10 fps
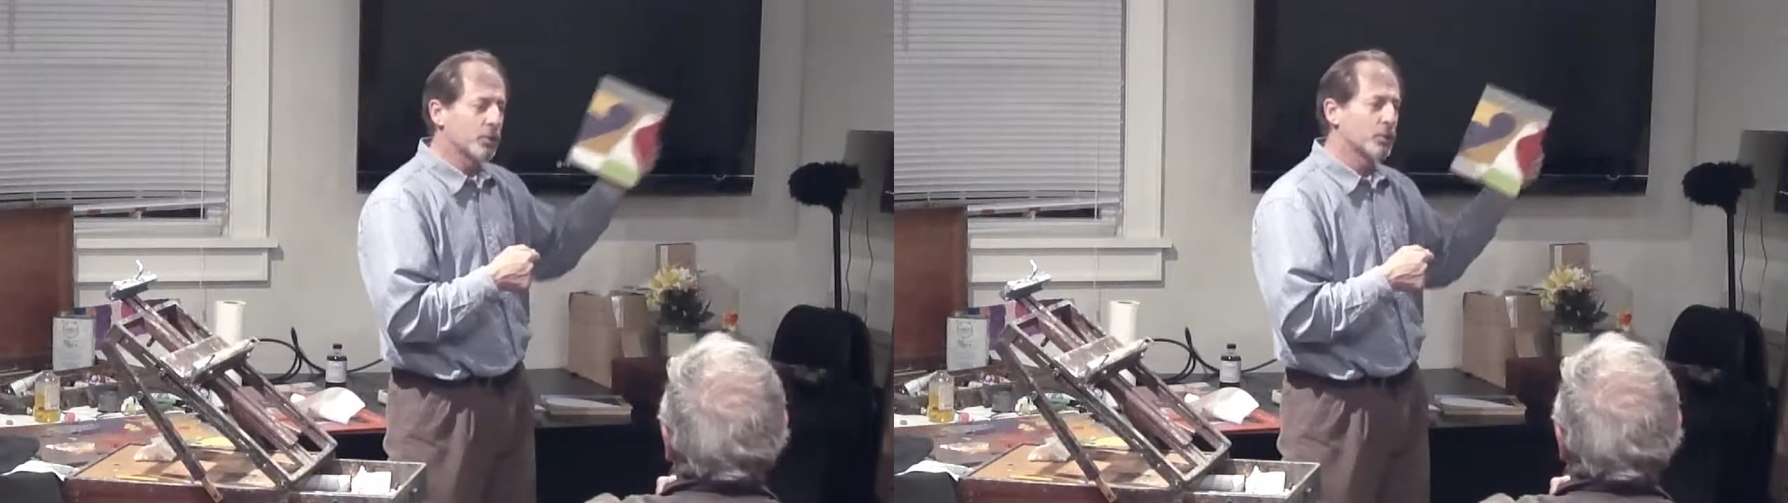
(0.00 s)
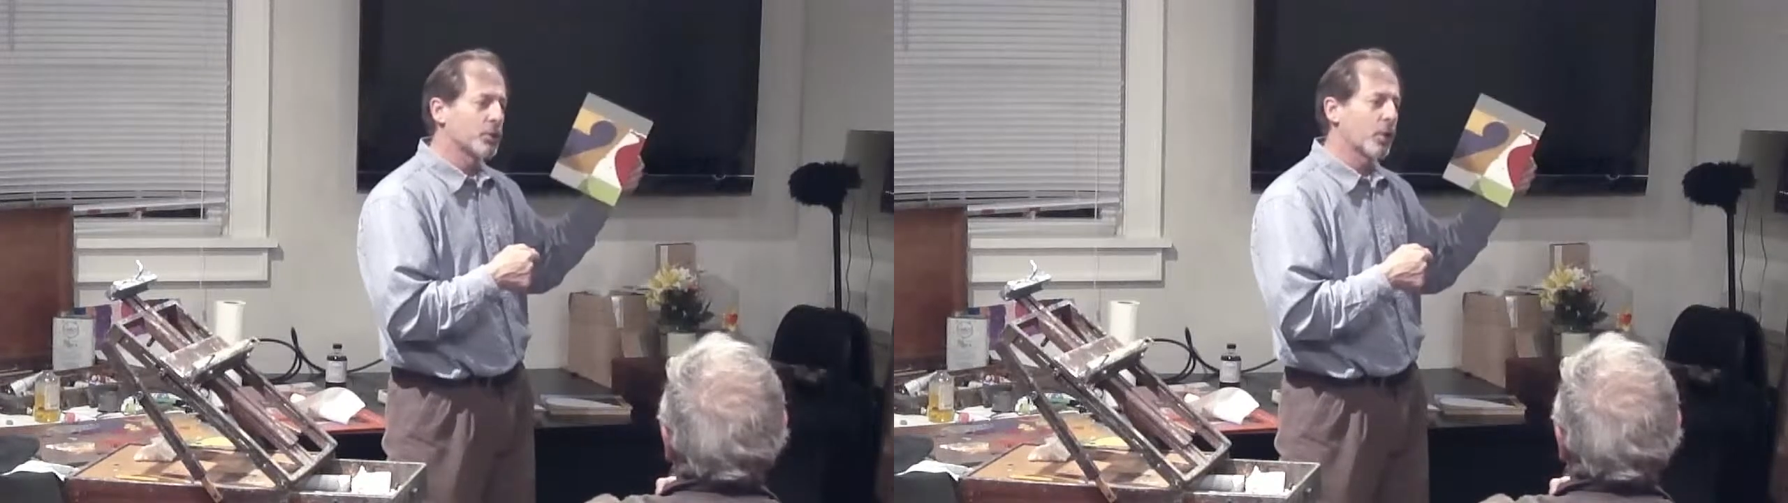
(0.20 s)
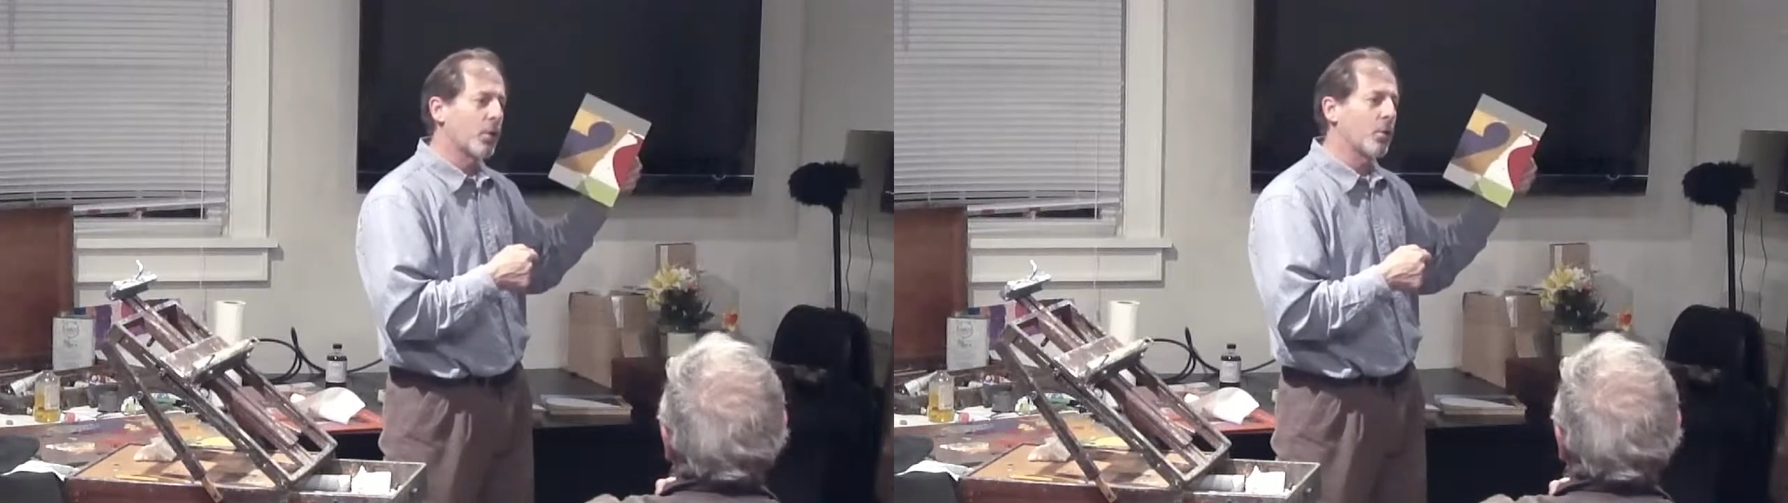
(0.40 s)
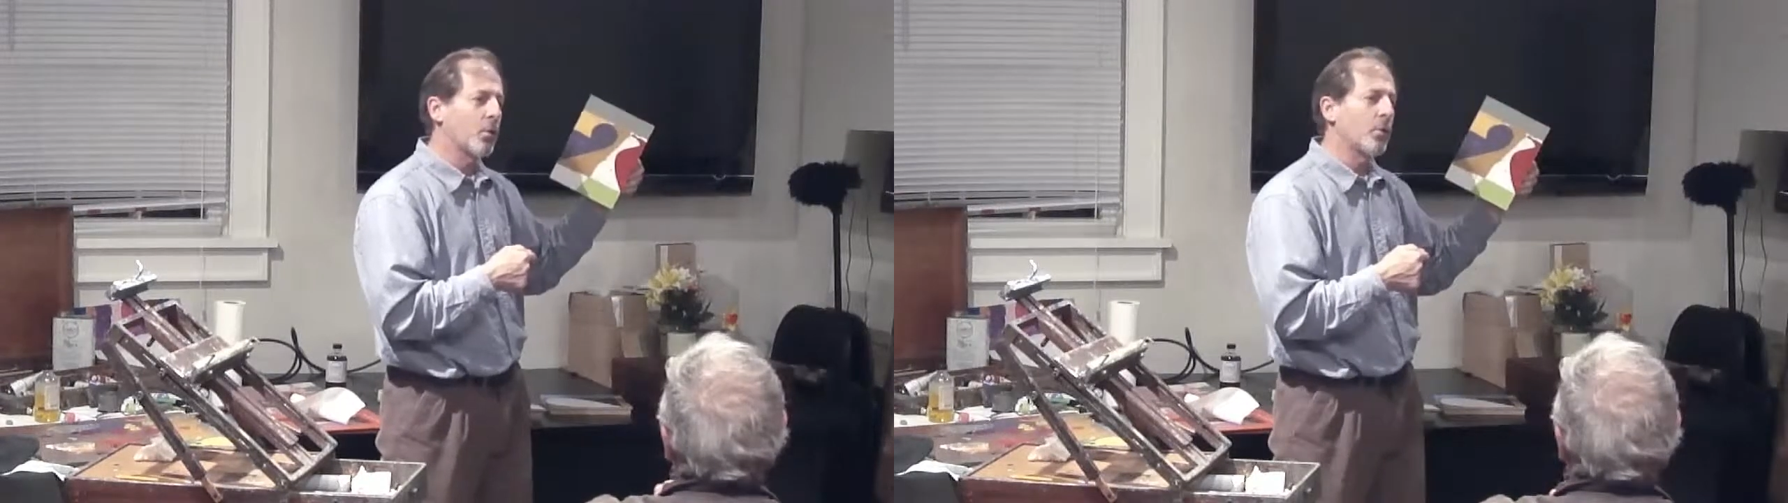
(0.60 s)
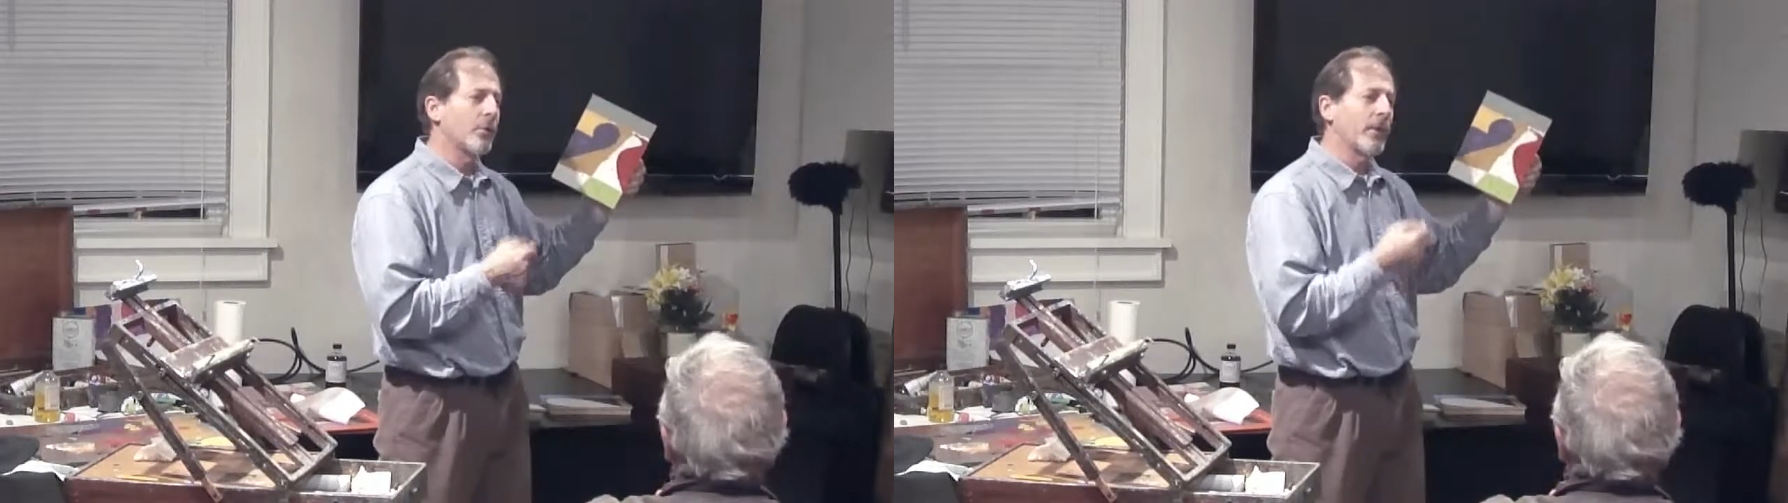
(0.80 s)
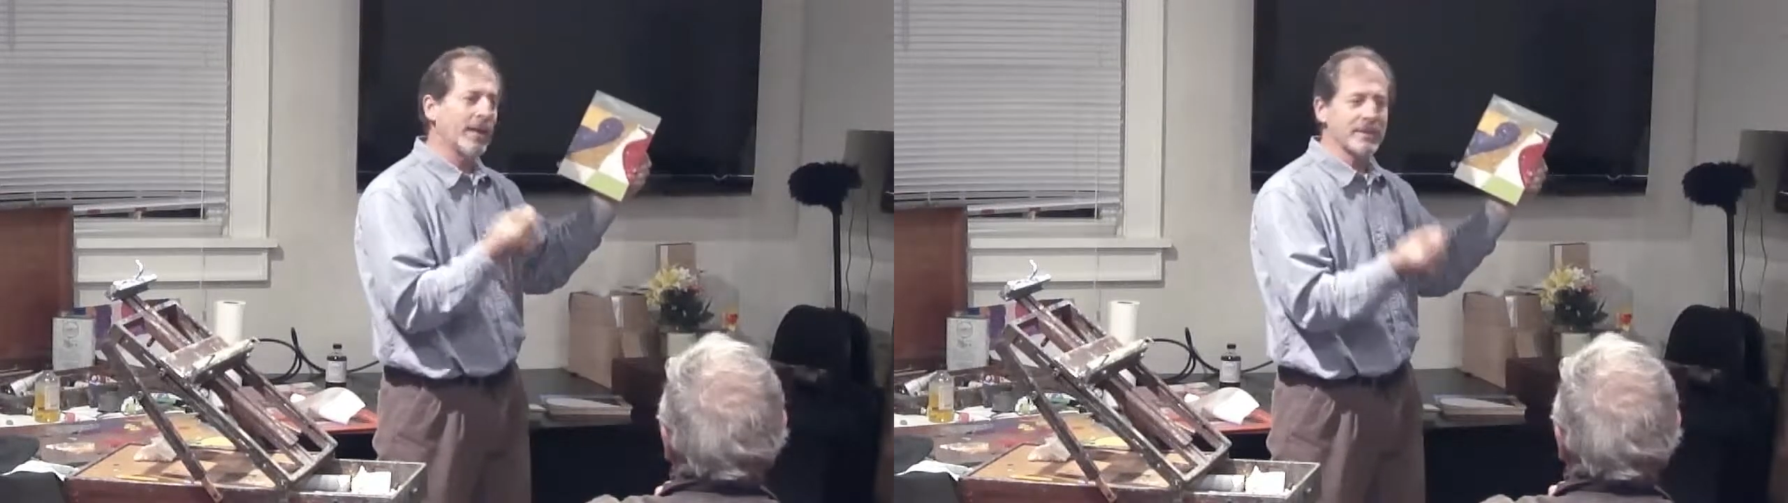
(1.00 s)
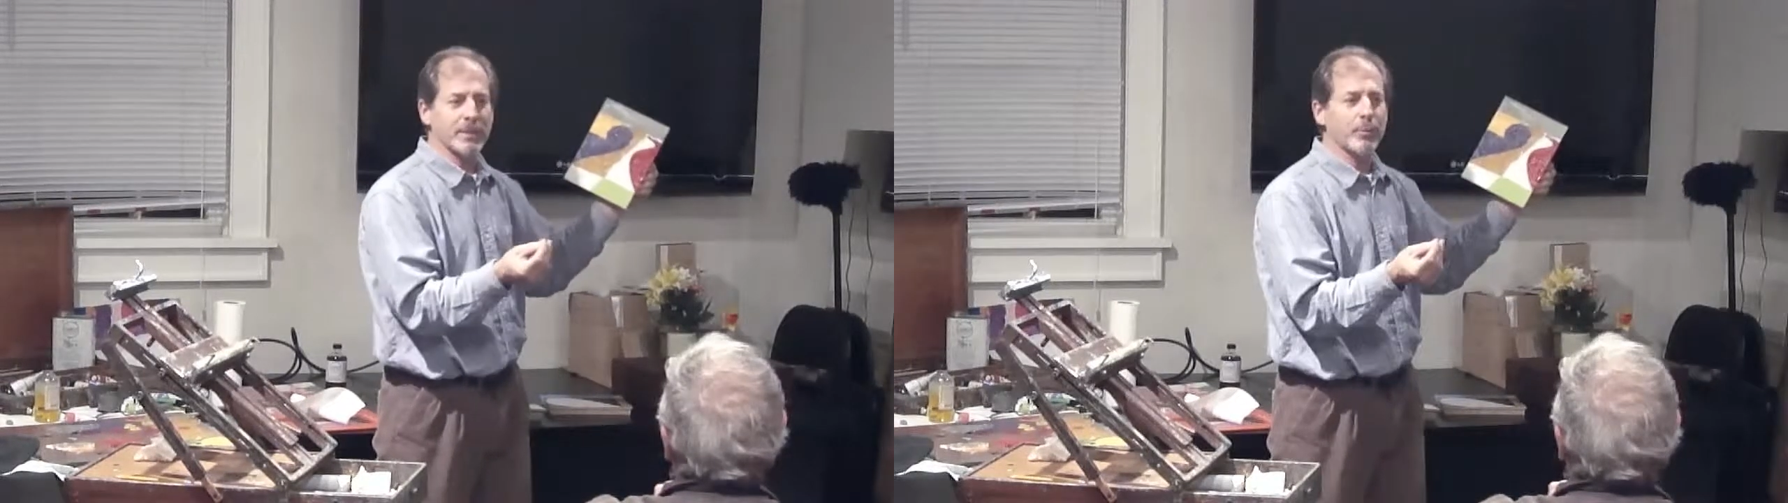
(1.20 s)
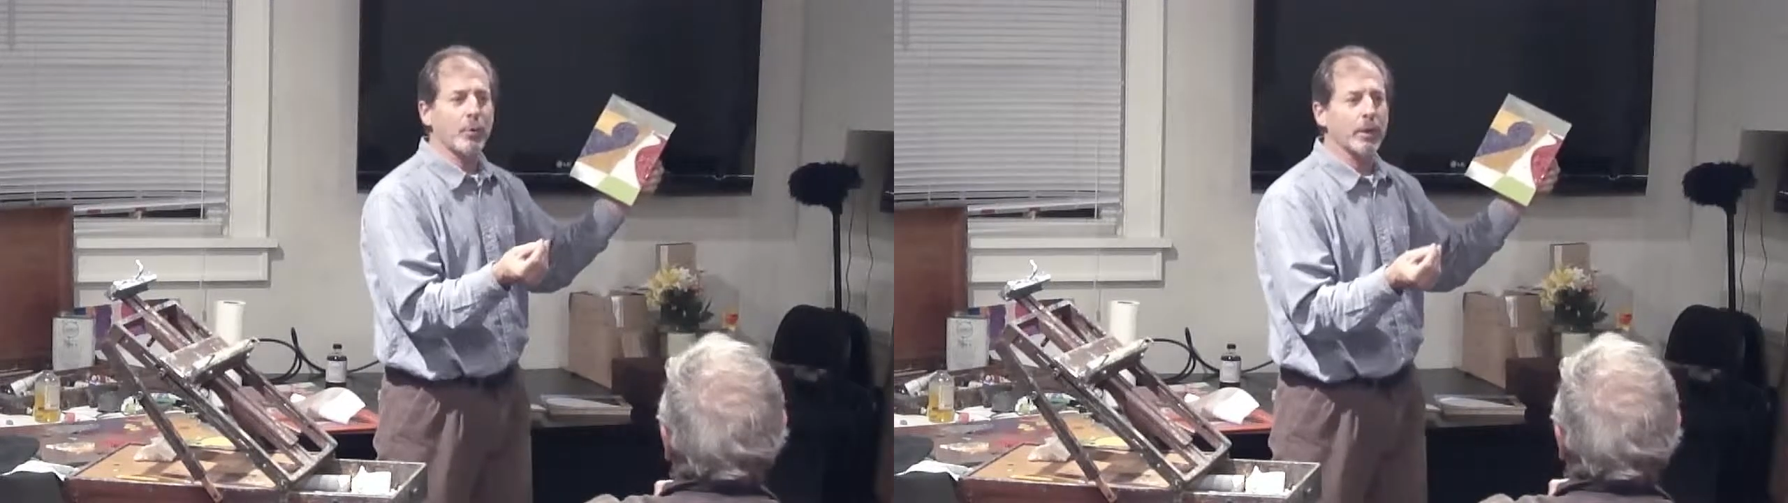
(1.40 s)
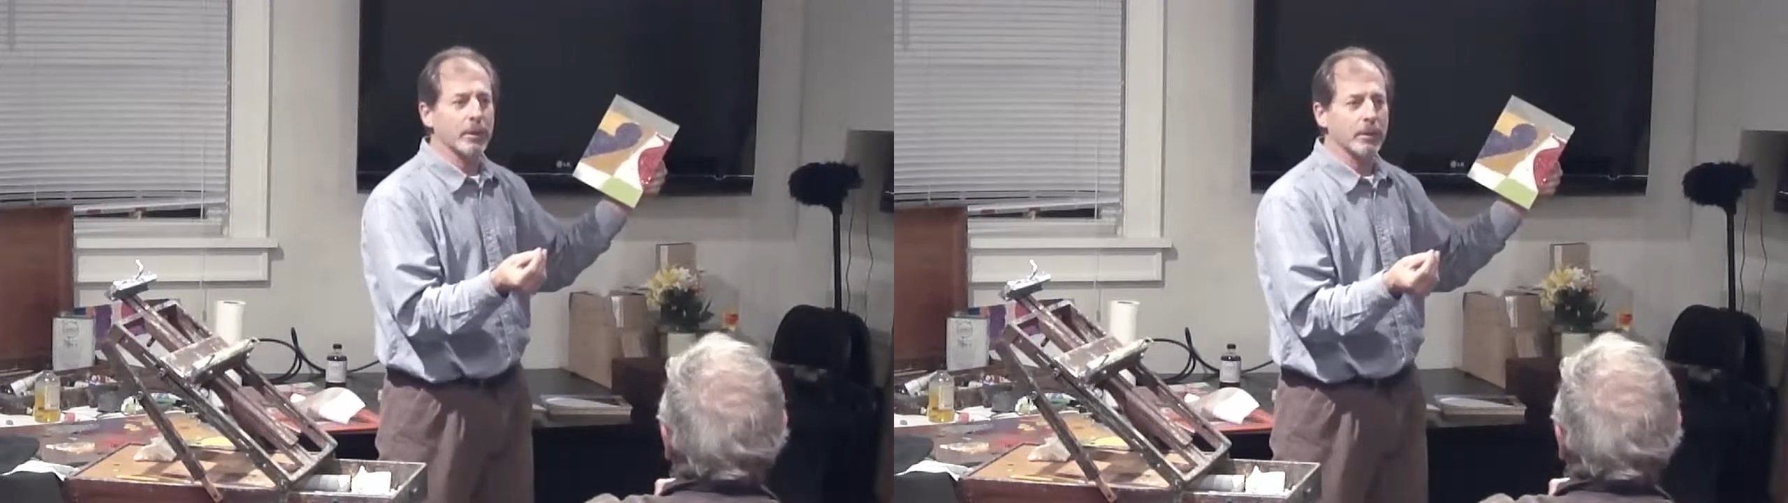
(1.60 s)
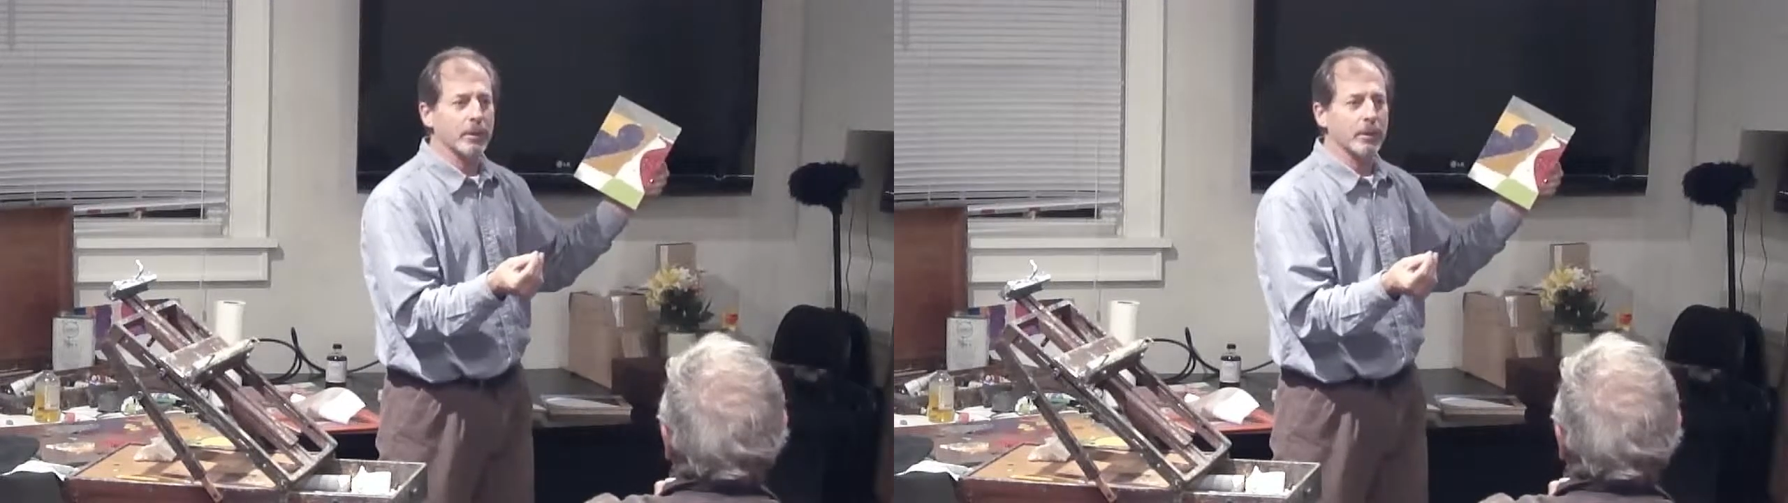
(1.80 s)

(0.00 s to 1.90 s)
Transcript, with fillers: So that's the point.